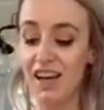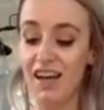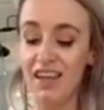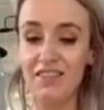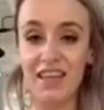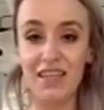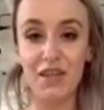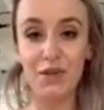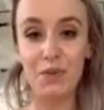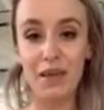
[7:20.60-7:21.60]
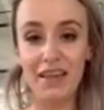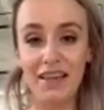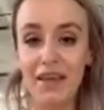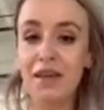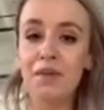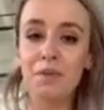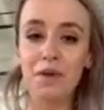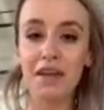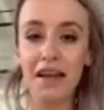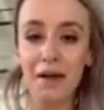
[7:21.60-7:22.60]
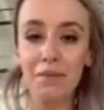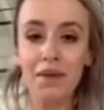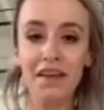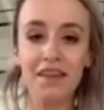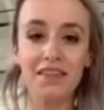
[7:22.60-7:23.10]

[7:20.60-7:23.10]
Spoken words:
I've had a good week, pretty happy.